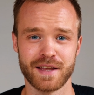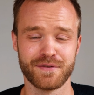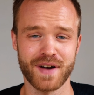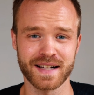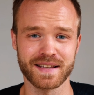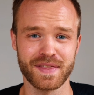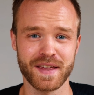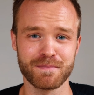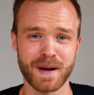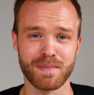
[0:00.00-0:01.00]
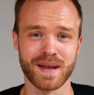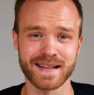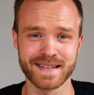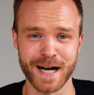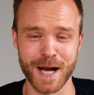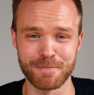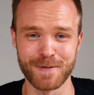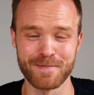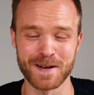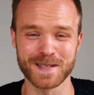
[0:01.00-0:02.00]
In fact, I think my blood type
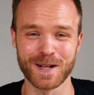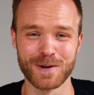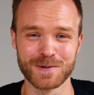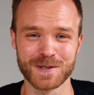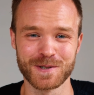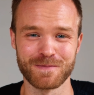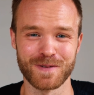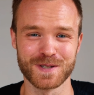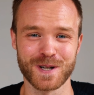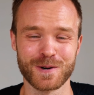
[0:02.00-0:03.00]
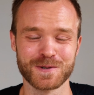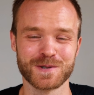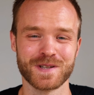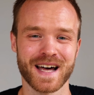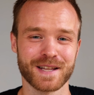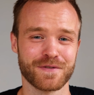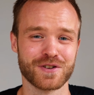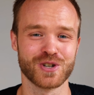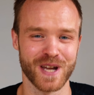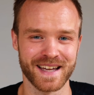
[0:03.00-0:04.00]
was closer to that of
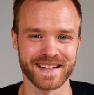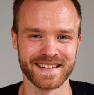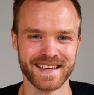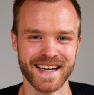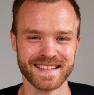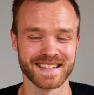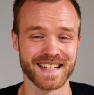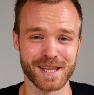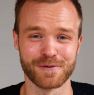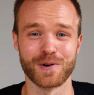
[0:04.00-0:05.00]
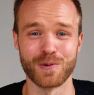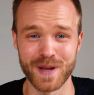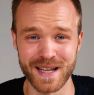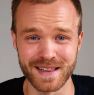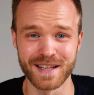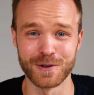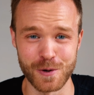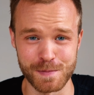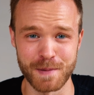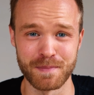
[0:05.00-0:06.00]
chicken than that of a real
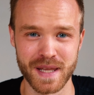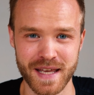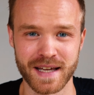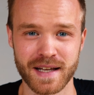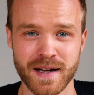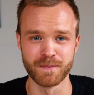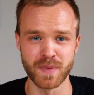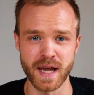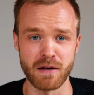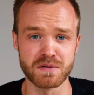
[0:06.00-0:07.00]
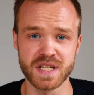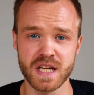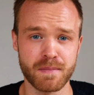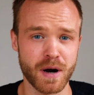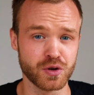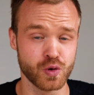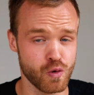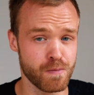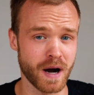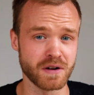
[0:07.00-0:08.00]
human being. I was eating about
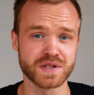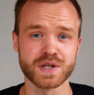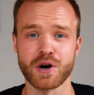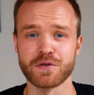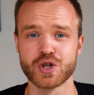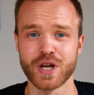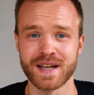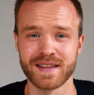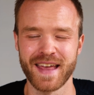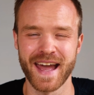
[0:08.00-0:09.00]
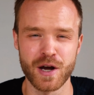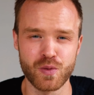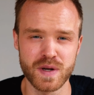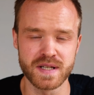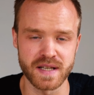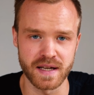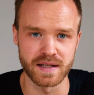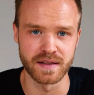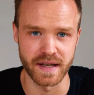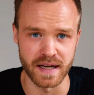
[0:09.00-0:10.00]
2 pounds of chicken every
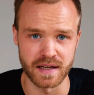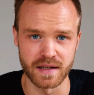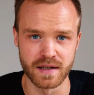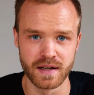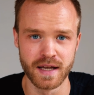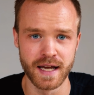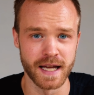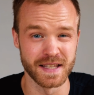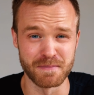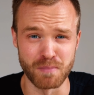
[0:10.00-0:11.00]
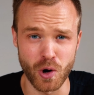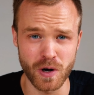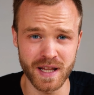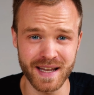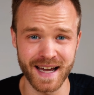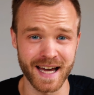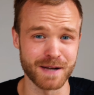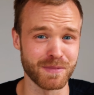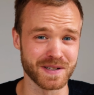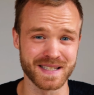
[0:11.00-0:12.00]
single day. In the morning, I had
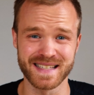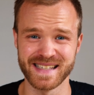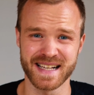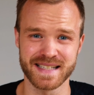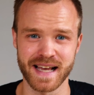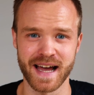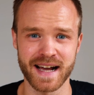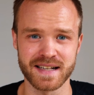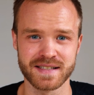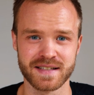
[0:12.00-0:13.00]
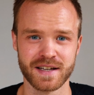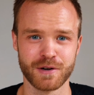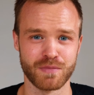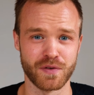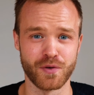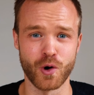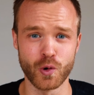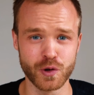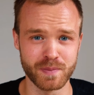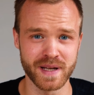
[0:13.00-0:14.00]
about 6 eggs with
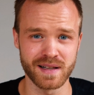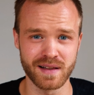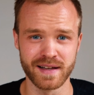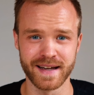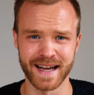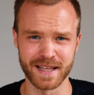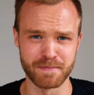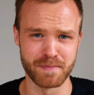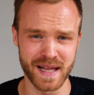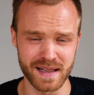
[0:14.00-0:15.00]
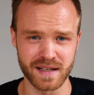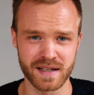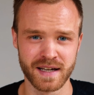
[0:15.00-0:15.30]
oatmeal and milk